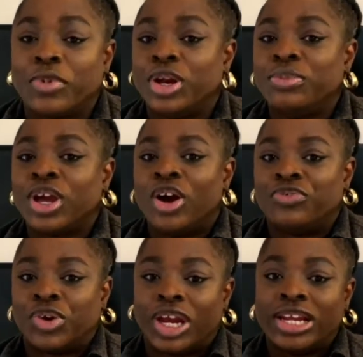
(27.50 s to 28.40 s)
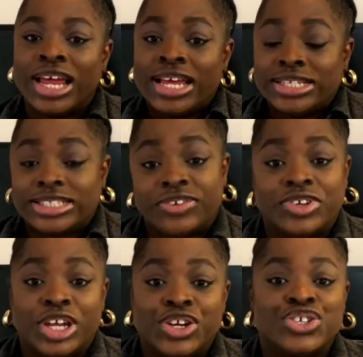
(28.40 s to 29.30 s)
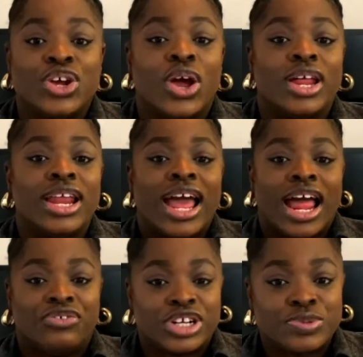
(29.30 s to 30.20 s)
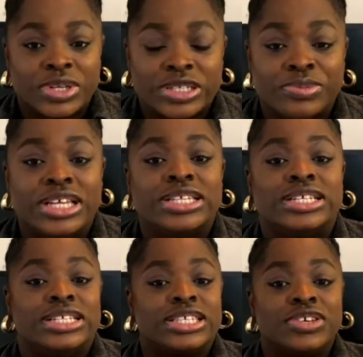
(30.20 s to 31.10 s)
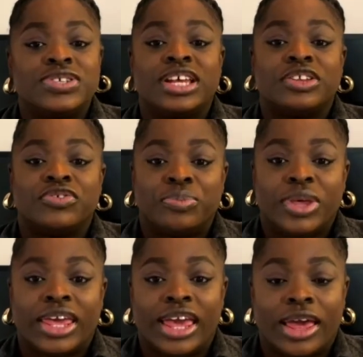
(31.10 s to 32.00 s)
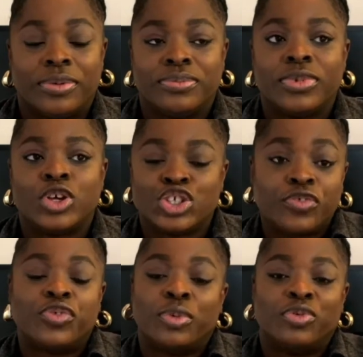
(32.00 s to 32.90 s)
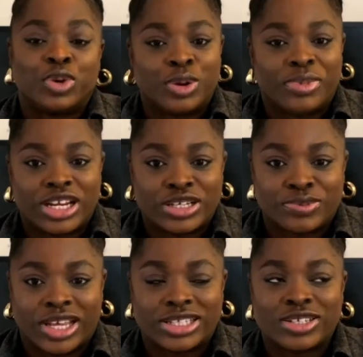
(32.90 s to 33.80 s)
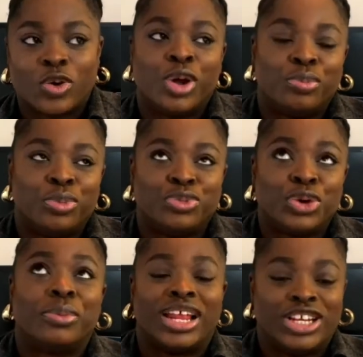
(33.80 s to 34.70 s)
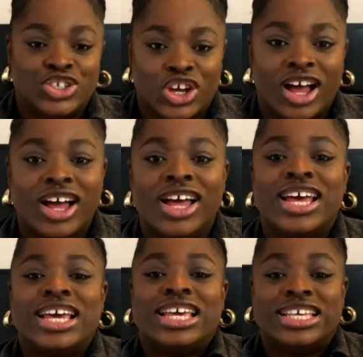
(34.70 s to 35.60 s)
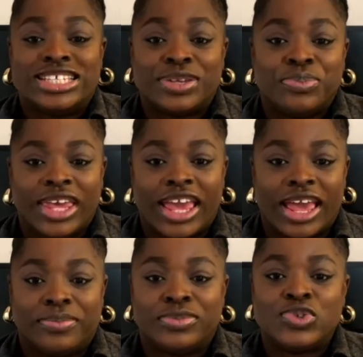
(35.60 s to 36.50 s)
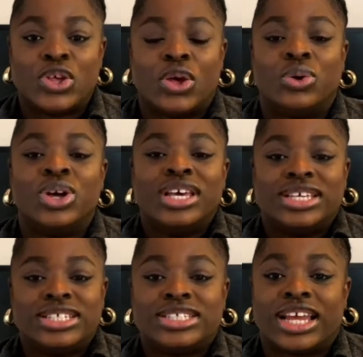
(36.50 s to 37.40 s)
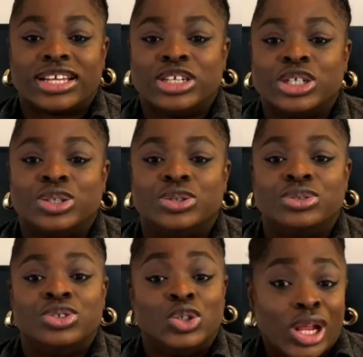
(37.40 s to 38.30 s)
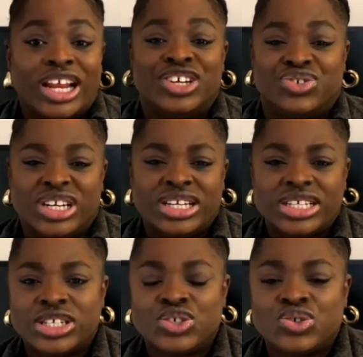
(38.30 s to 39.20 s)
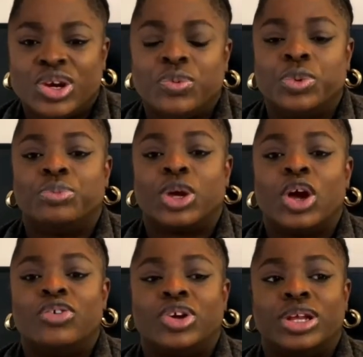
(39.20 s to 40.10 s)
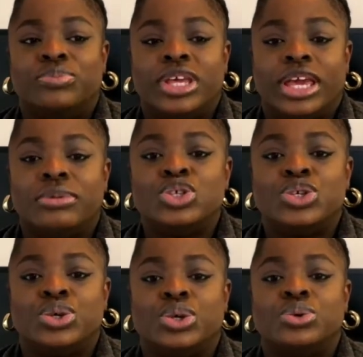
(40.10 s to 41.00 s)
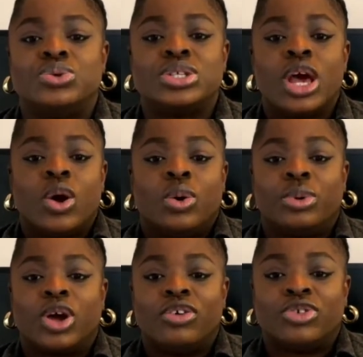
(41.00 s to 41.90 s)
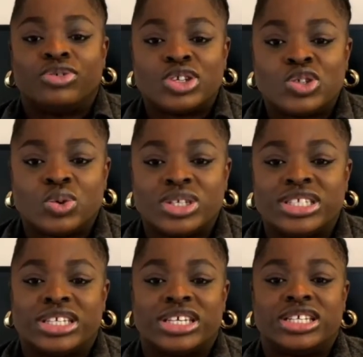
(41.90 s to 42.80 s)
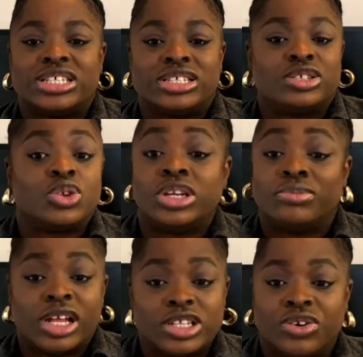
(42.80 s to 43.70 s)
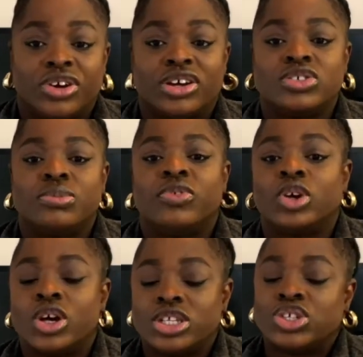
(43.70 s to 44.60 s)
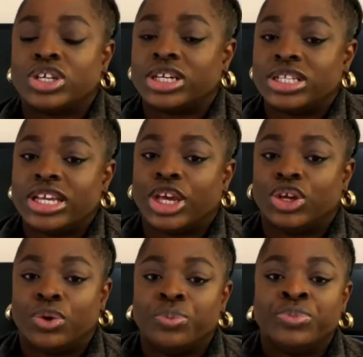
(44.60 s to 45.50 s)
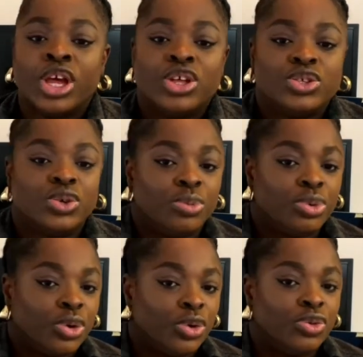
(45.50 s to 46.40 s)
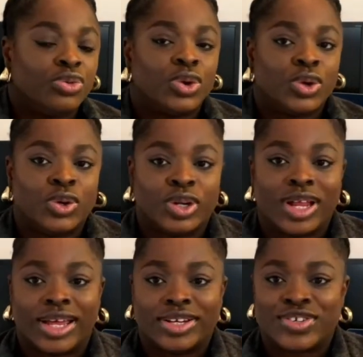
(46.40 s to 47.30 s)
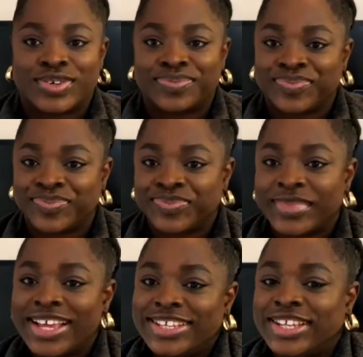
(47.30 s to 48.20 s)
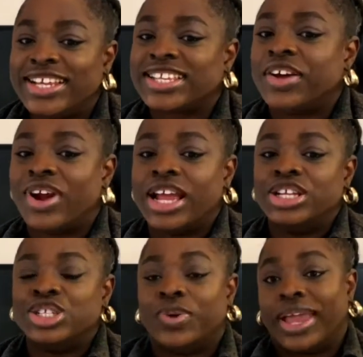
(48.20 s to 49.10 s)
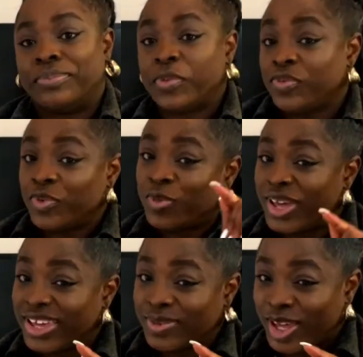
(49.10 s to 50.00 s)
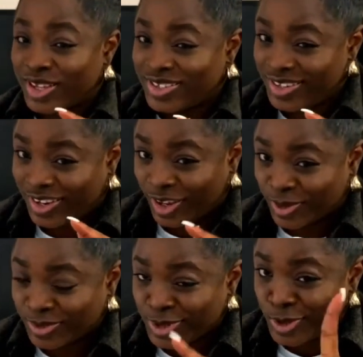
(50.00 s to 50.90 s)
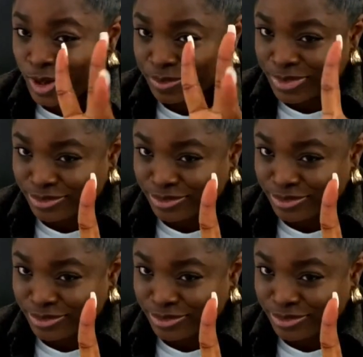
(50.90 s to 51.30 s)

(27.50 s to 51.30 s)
to be covering definition and responsibilities, the skill set of a PM. Short form of product management or a product manager is a PM, so it's technical knowledge really necessary. We'll be covering PM tools, we'll be covering resources, study material, some of the courses you can take, to improve your knowledge. So let's get right into it. But before we continue, stop.